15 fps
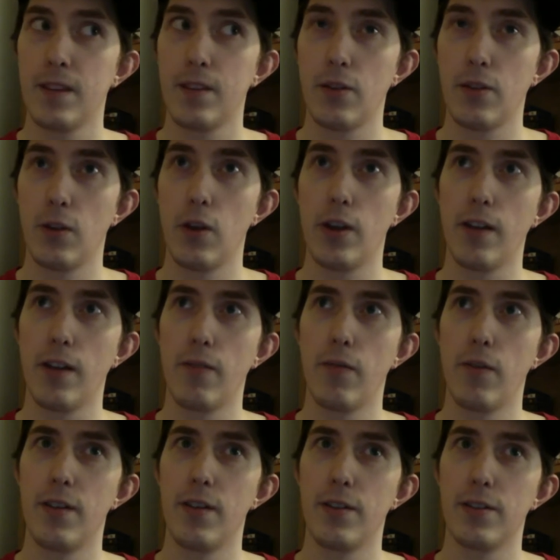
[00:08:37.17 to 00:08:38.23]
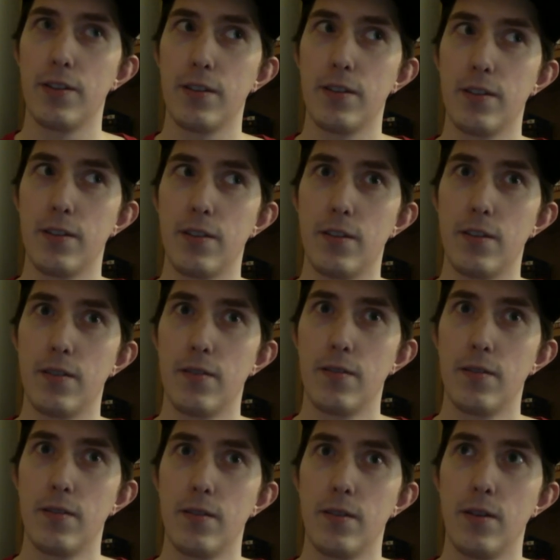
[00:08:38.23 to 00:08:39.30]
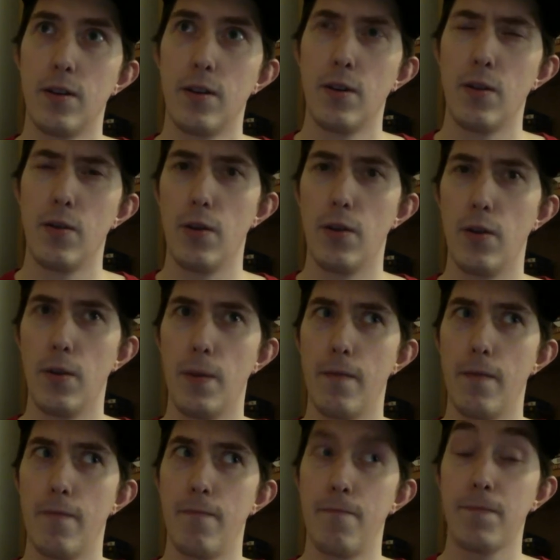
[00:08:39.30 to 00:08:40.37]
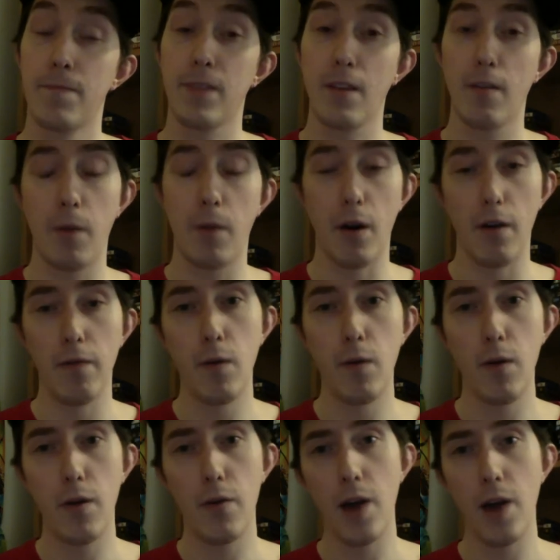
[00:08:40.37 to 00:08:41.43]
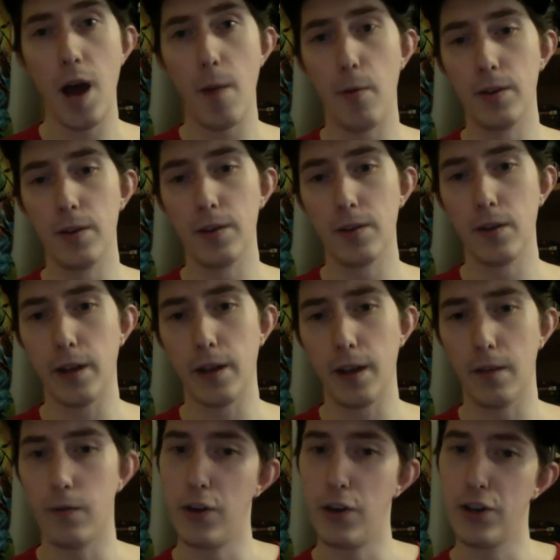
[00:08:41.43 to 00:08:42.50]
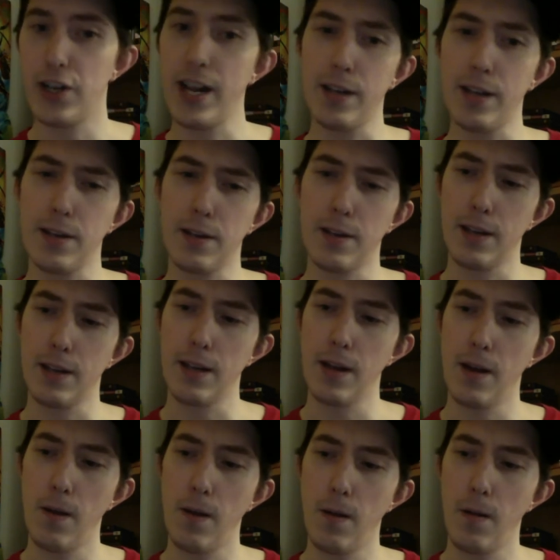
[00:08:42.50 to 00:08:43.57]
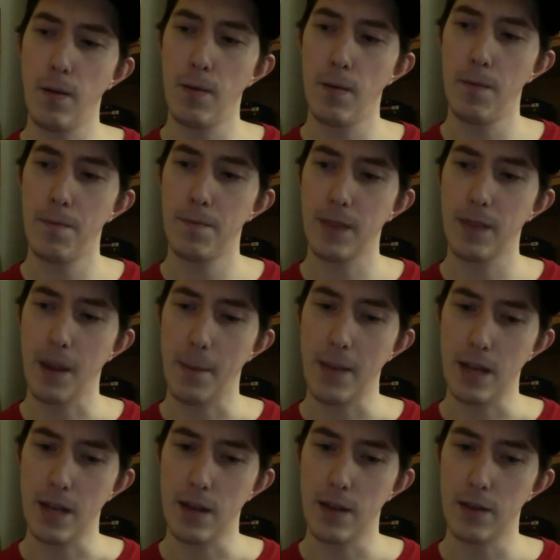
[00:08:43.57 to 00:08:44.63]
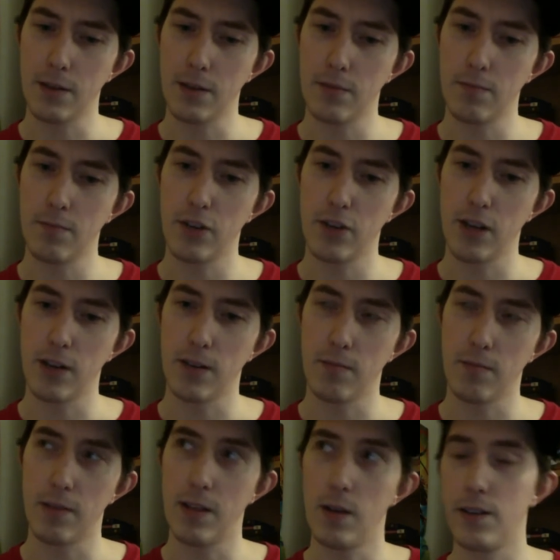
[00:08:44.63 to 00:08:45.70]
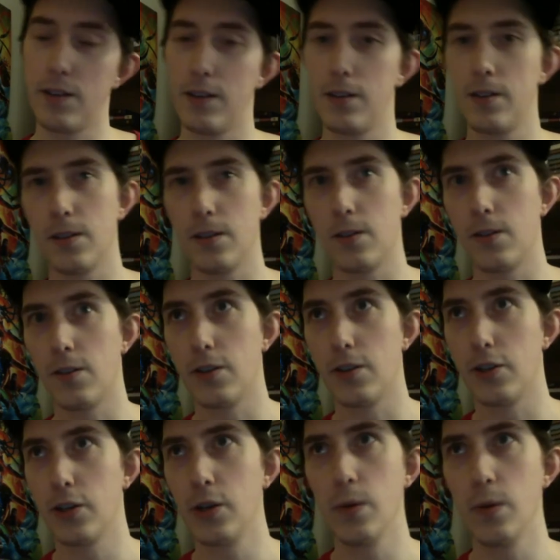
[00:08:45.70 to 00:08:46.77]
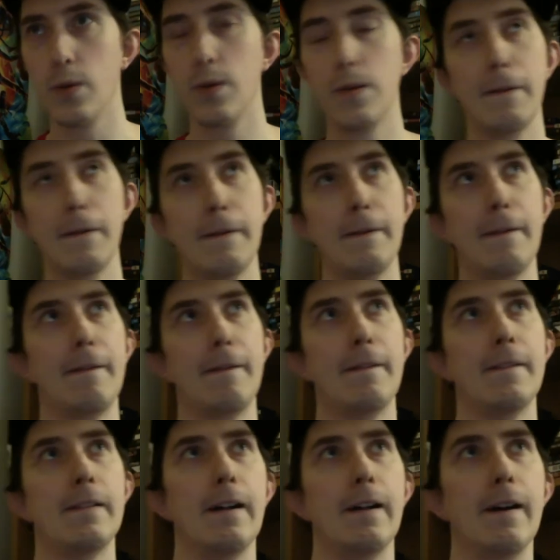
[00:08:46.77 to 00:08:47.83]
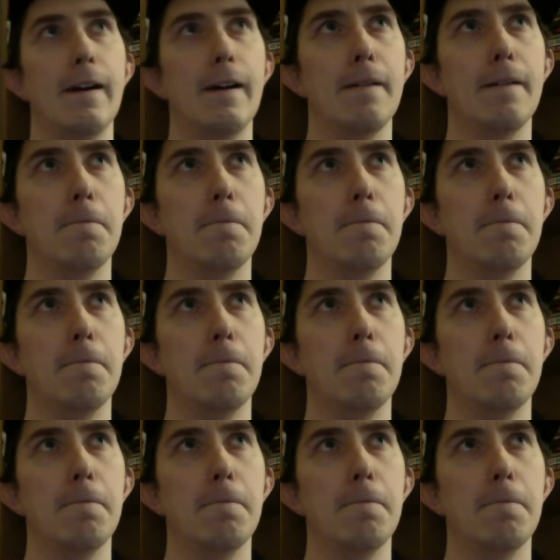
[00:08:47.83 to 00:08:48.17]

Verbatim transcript: looking for his sister, though in the part four, Rob was looking for Jason to kill because Jason killed his sister in two. Um,